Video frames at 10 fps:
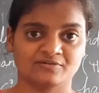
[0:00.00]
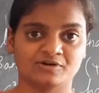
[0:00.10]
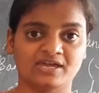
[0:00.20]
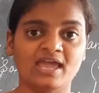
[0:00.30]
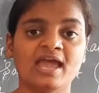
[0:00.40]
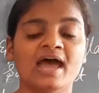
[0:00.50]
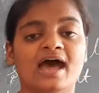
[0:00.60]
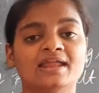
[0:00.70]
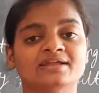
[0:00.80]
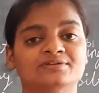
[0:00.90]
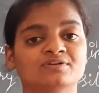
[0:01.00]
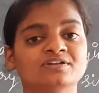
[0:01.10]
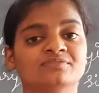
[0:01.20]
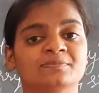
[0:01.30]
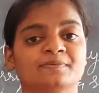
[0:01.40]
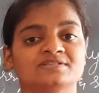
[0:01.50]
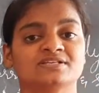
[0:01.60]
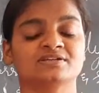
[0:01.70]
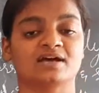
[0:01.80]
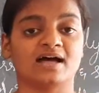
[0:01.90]
Okay, and
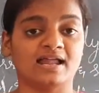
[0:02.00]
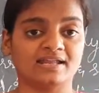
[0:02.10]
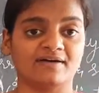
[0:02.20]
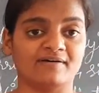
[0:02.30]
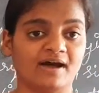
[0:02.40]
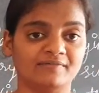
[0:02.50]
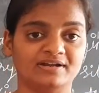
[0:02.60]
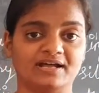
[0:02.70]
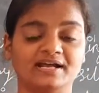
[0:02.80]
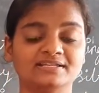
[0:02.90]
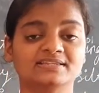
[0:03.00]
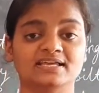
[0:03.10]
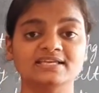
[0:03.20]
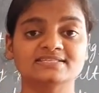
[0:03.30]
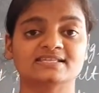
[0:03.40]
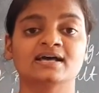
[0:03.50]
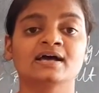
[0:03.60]
21% and our earth is